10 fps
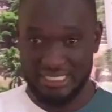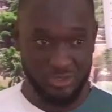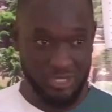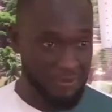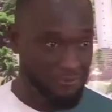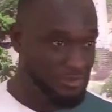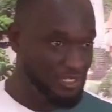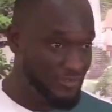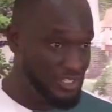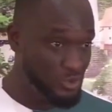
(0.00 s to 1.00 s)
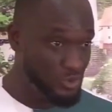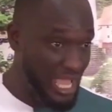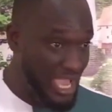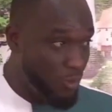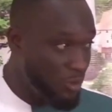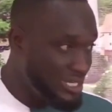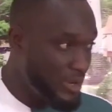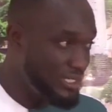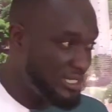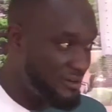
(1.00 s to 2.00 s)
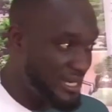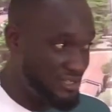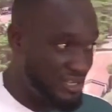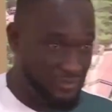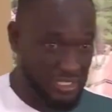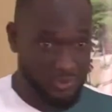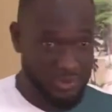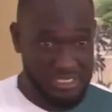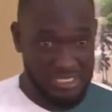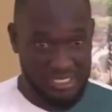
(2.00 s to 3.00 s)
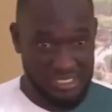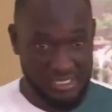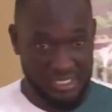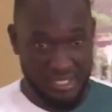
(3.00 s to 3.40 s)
to come from different schools. I wonder what the criteria for the 20 is.